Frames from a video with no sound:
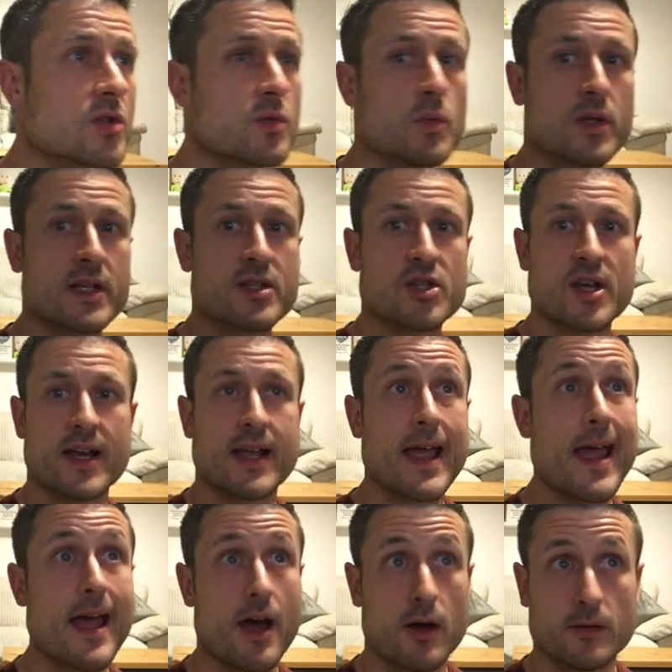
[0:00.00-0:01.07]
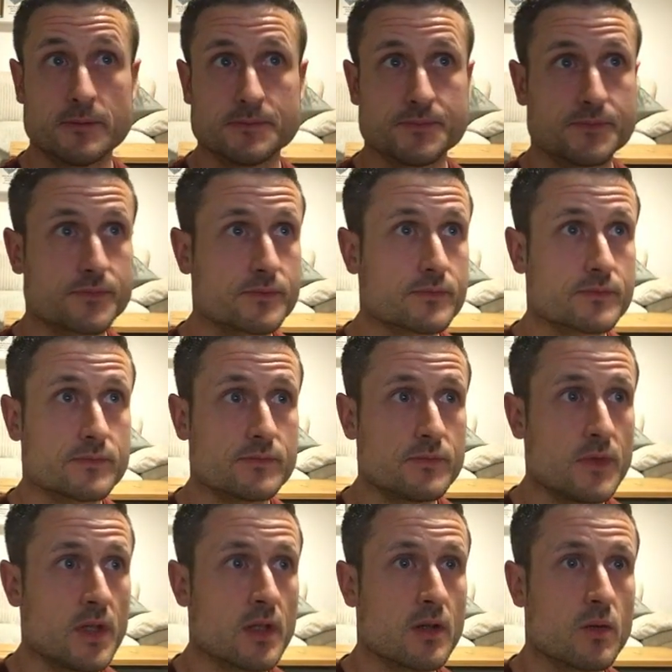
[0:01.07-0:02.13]
want to check out
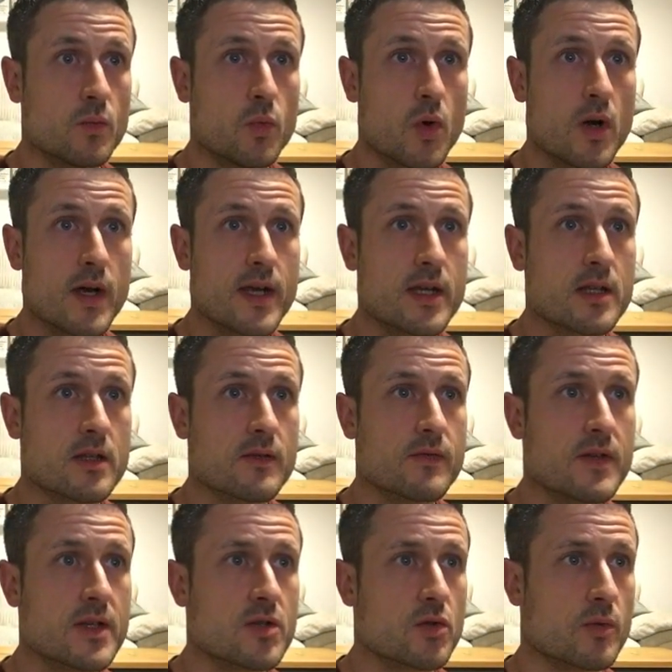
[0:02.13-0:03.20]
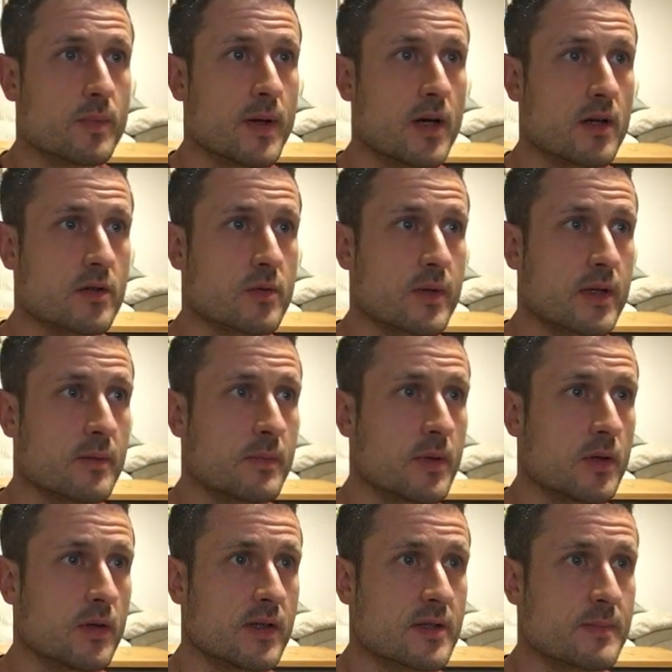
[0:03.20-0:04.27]
what individual parts we can put
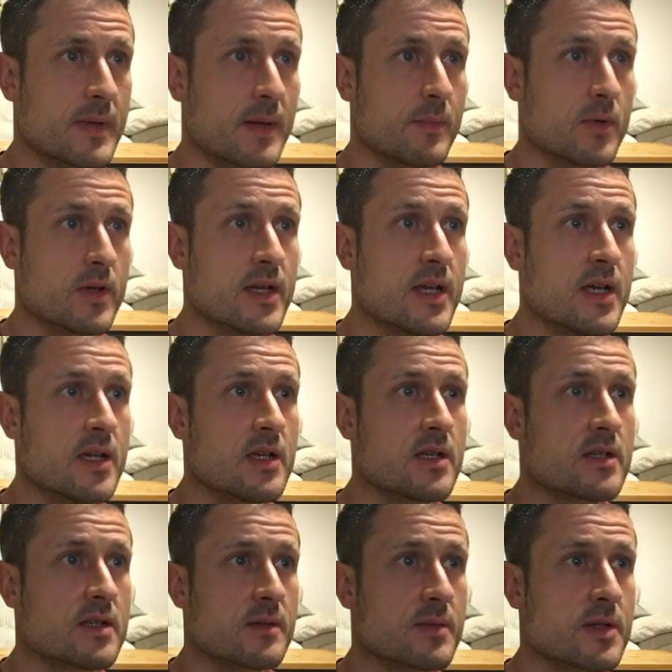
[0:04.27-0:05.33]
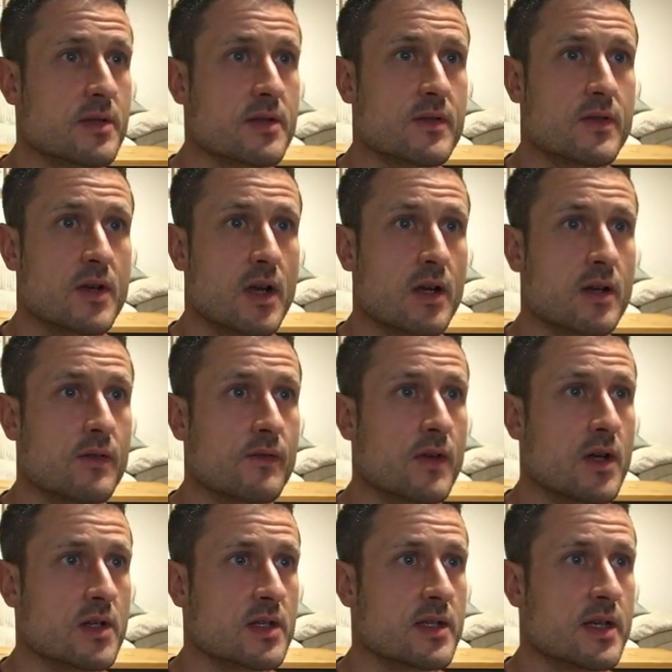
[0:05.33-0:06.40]
on this bad boy. Sometimes you can go in
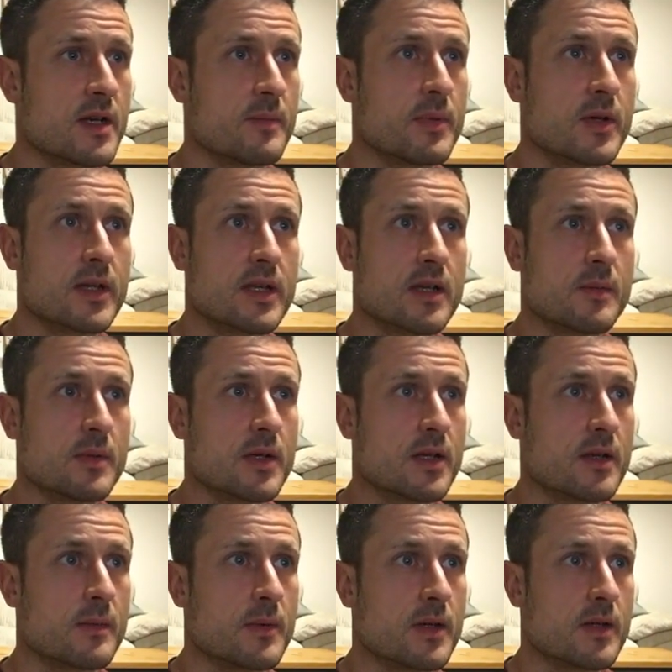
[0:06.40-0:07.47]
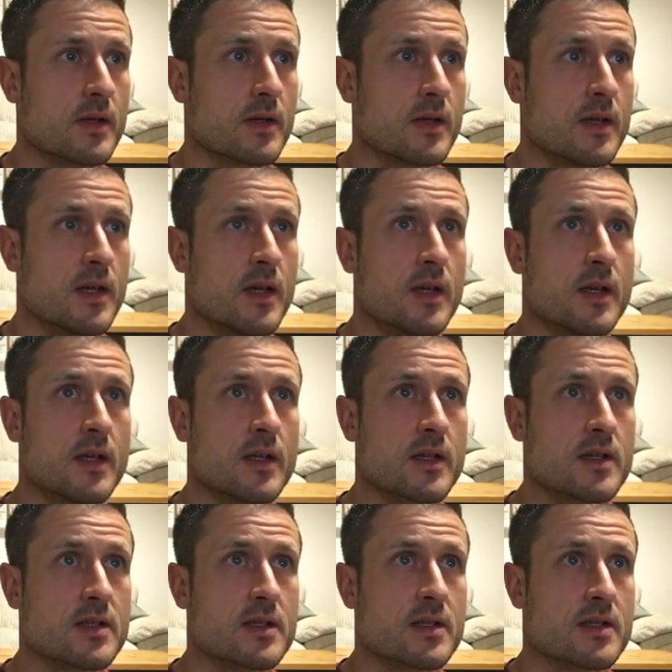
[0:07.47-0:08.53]
conversion. Yeah, body kit.
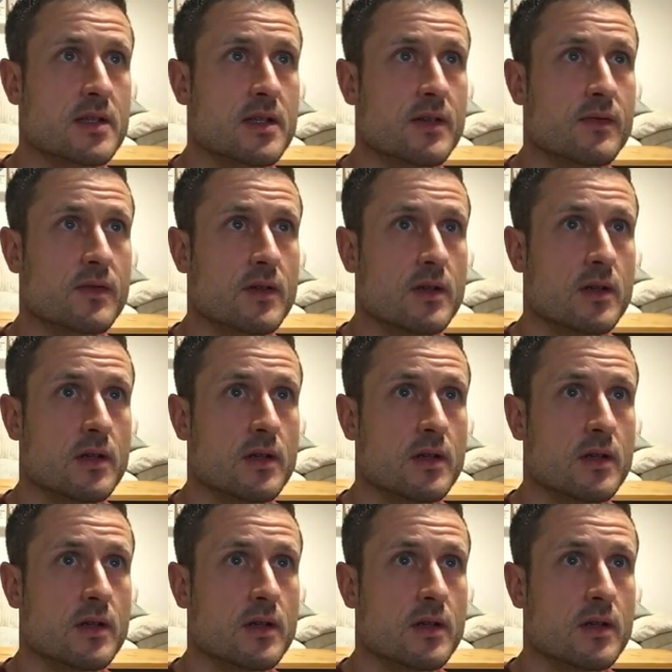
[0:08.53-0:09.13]
This does a different...